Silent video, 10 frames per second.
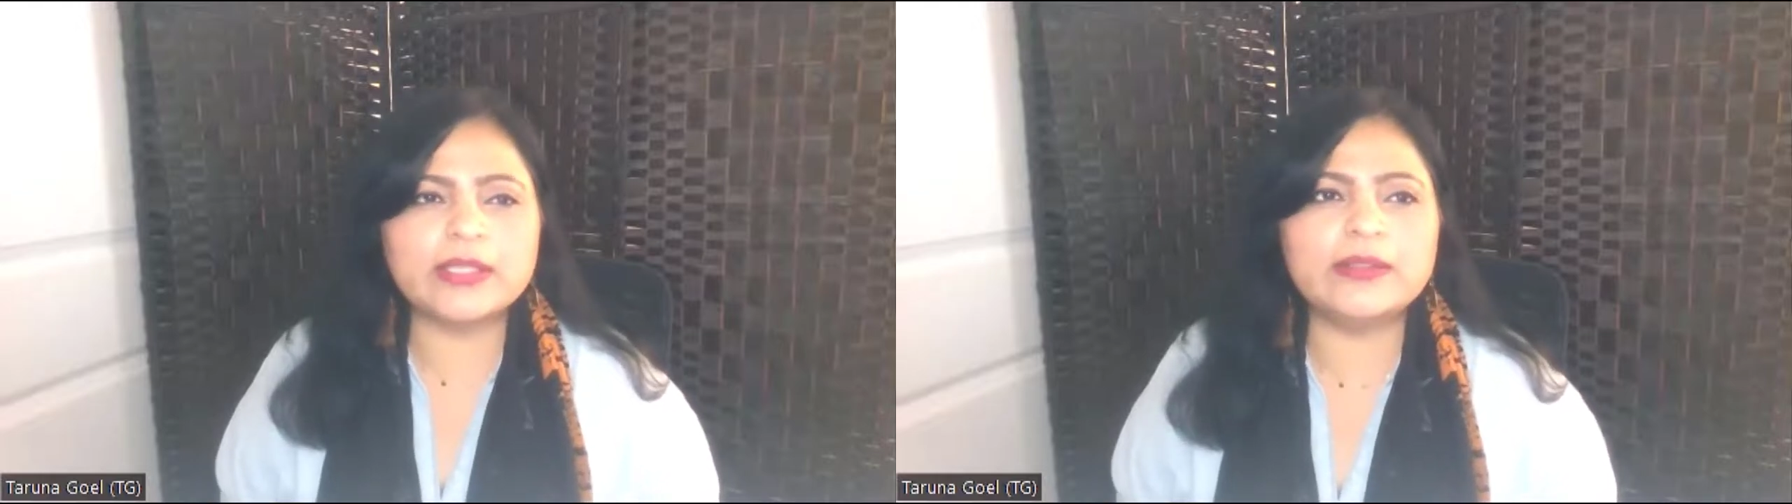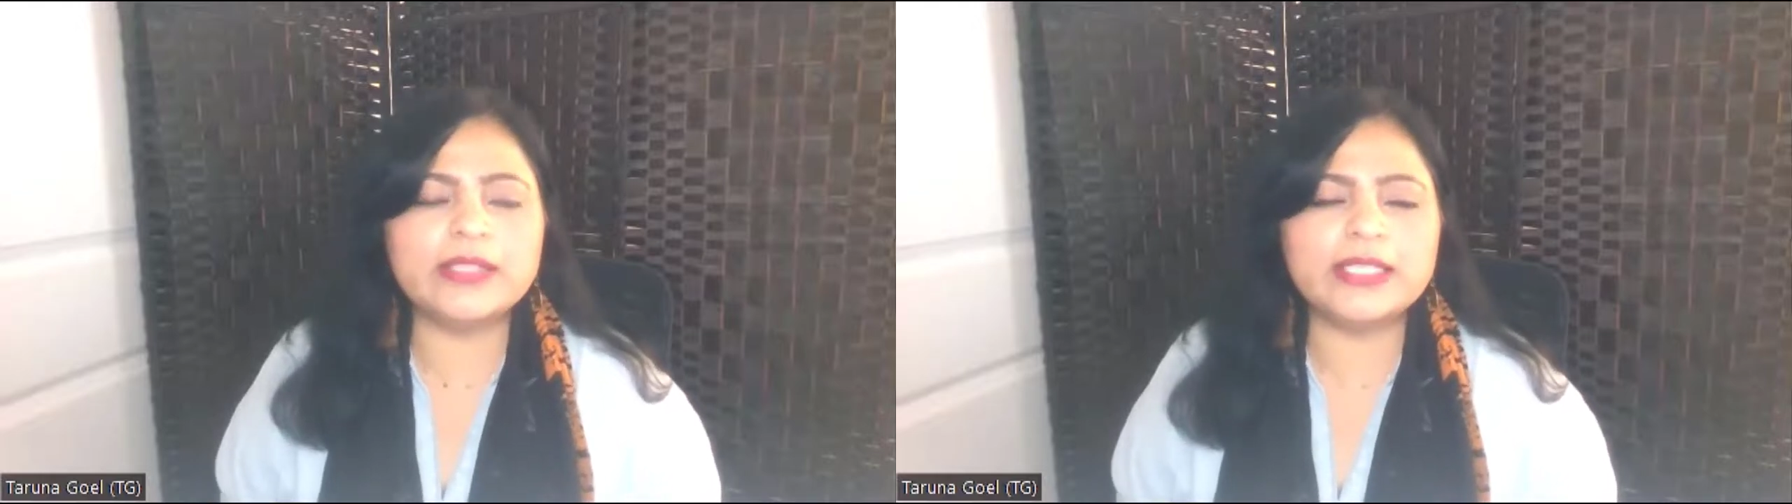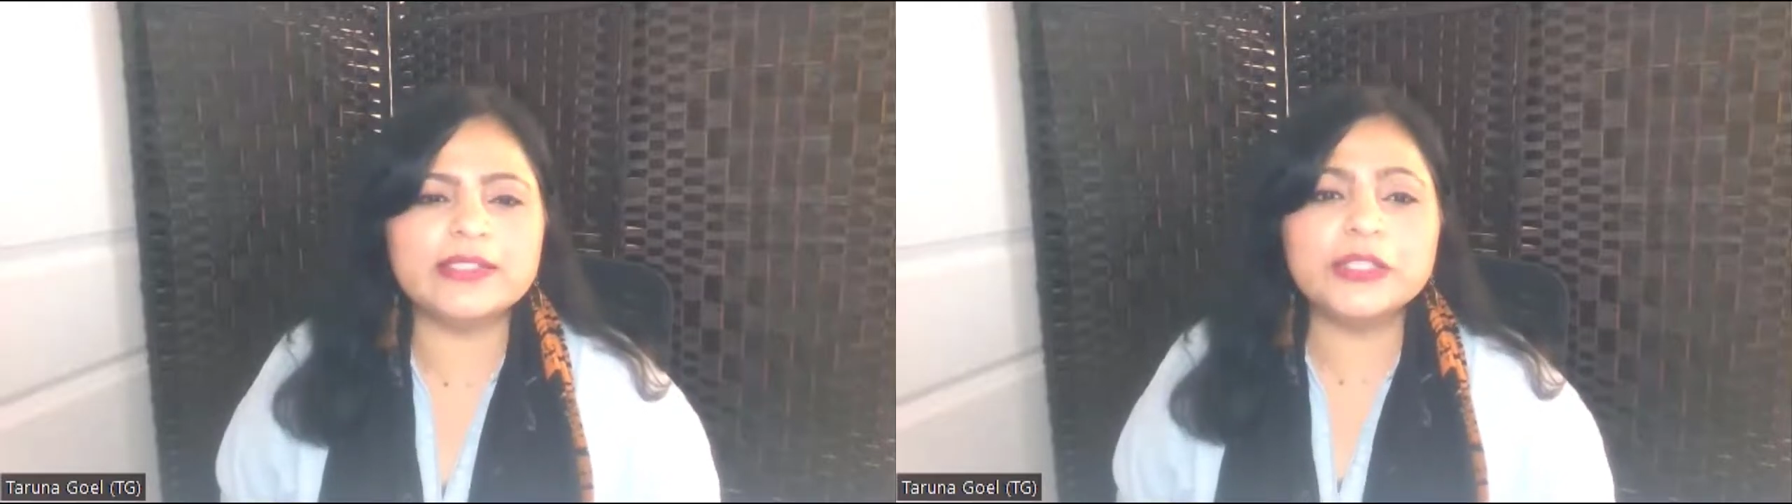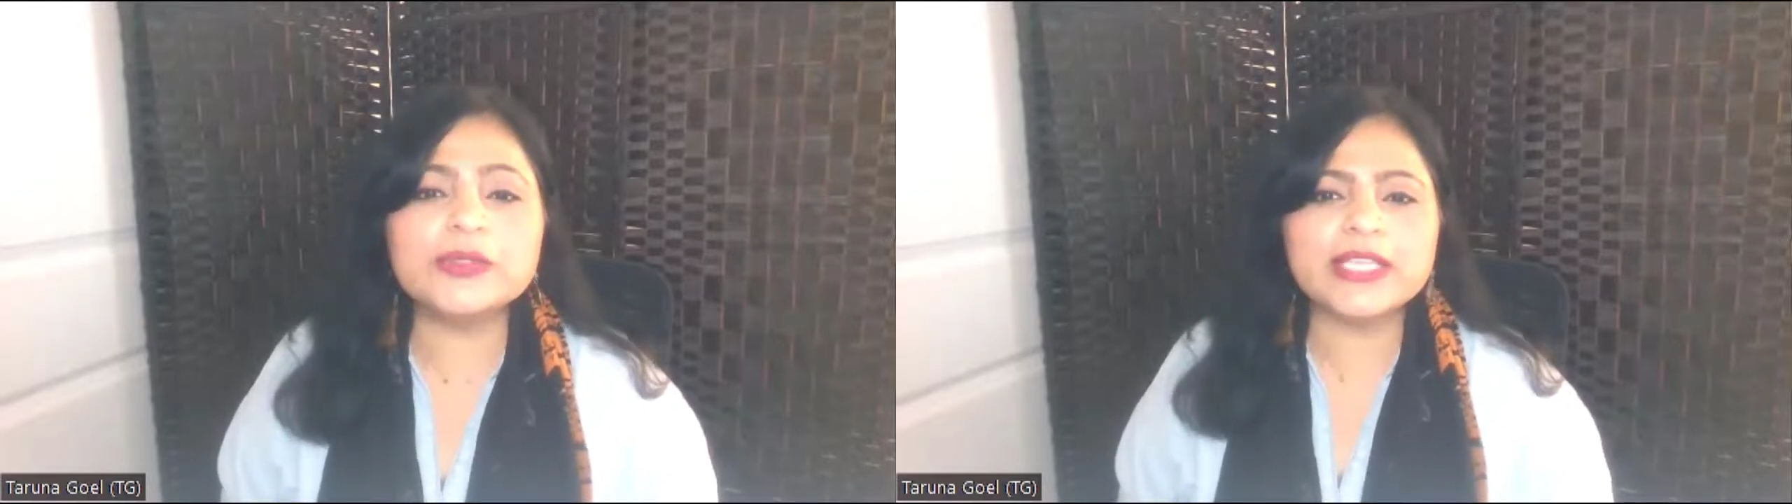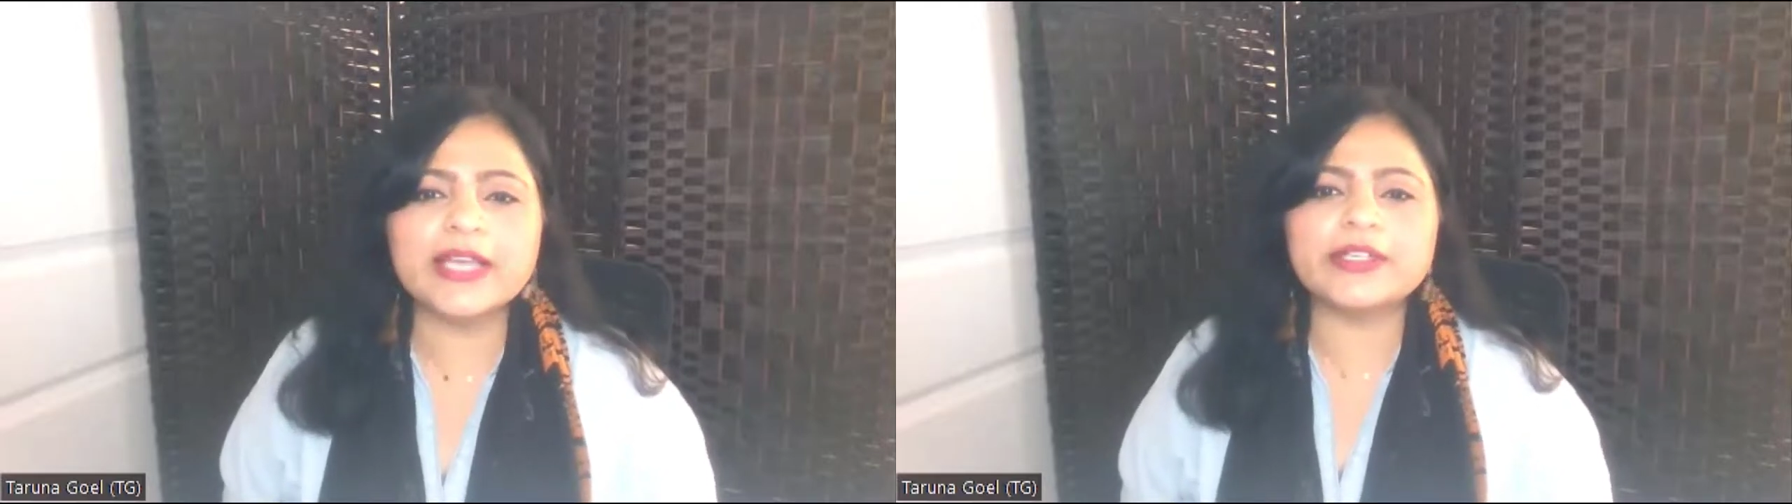uh, these
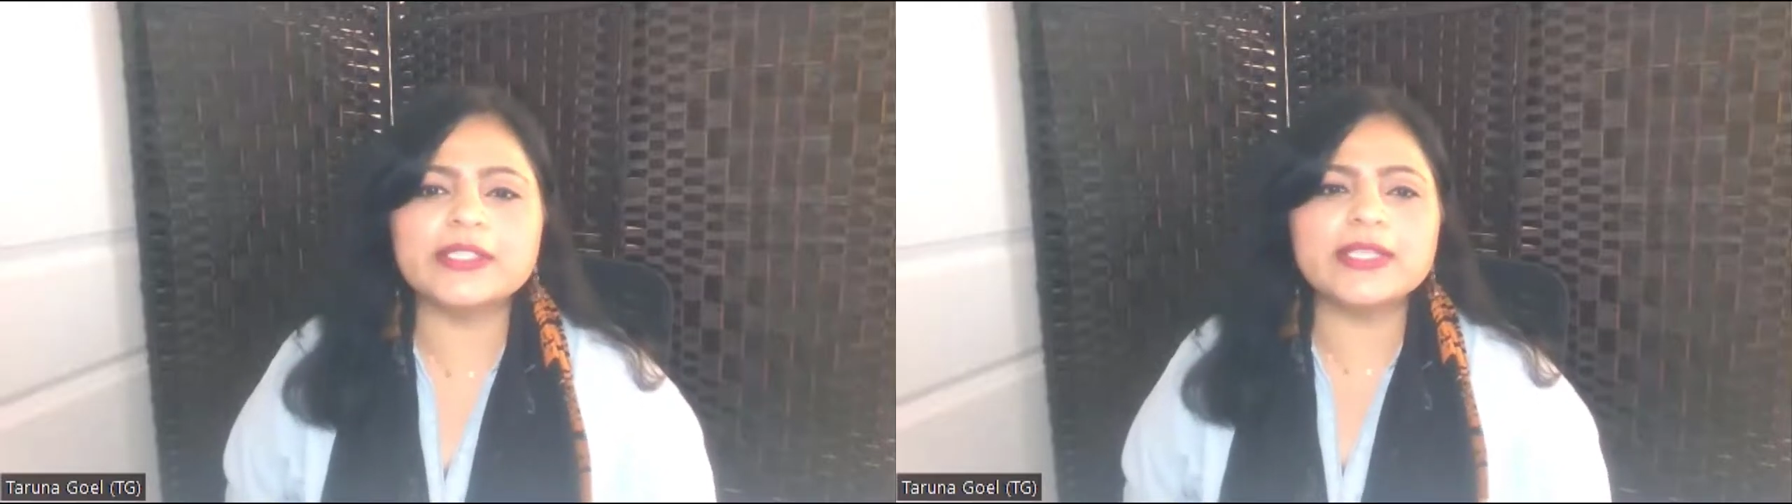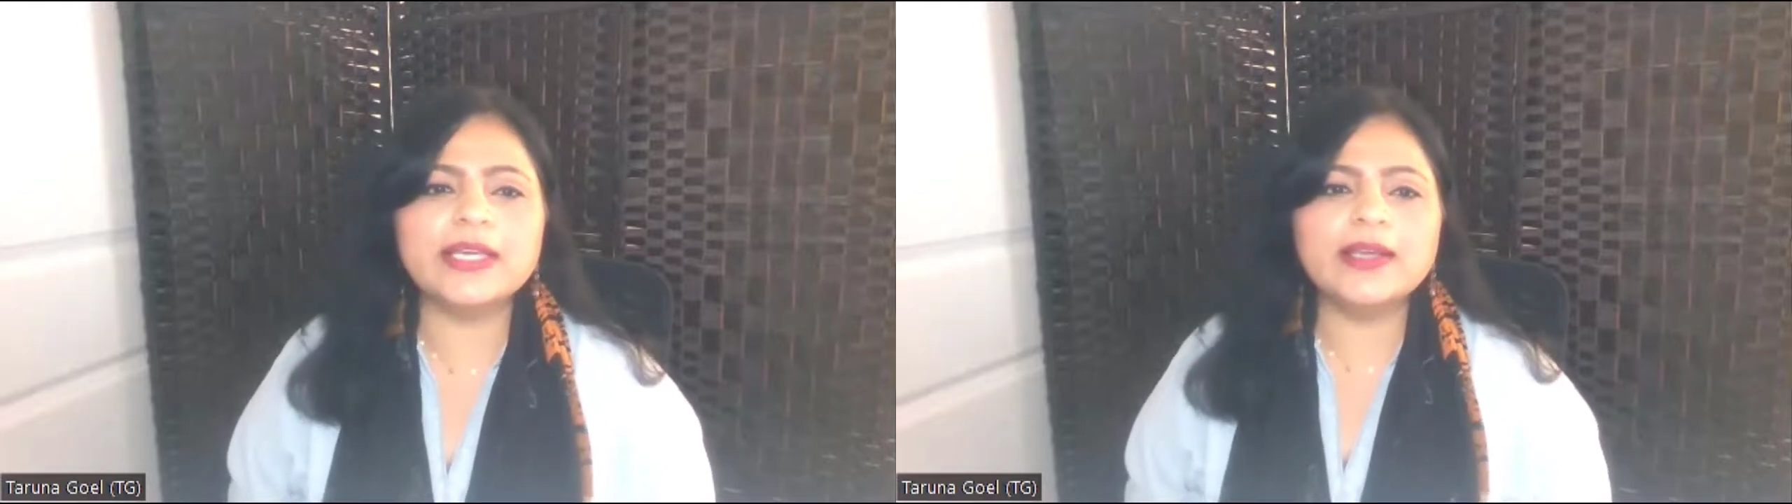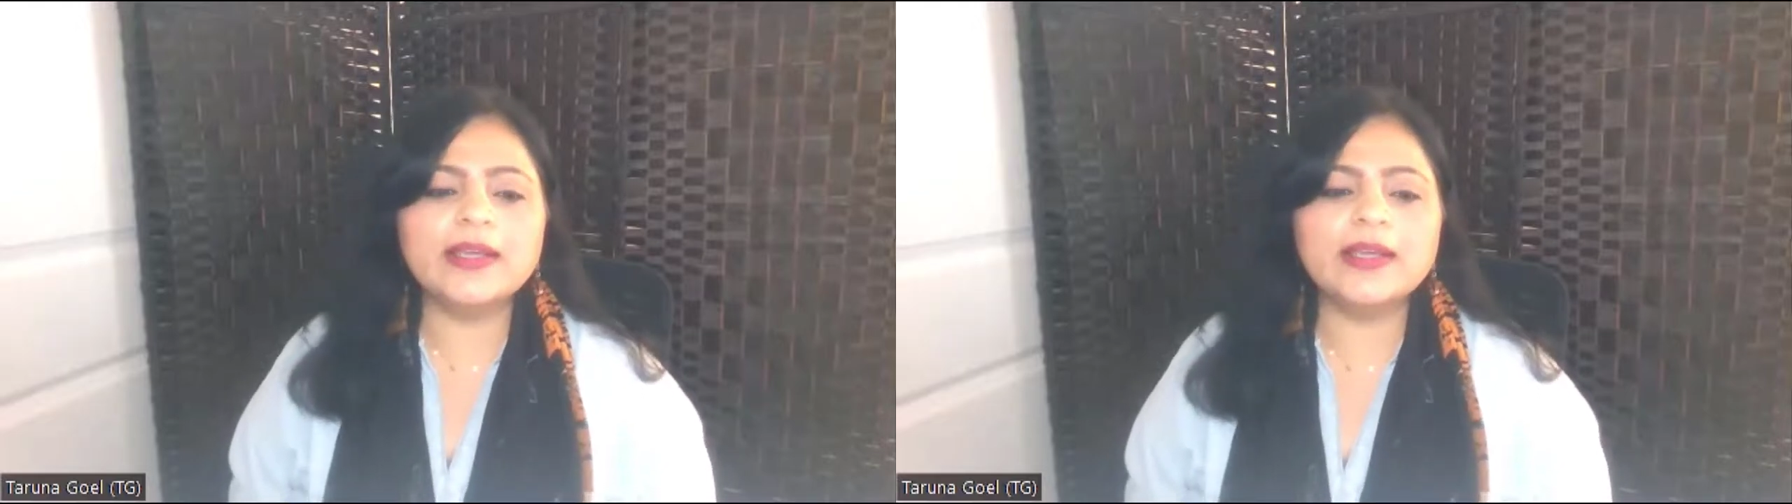newsletters.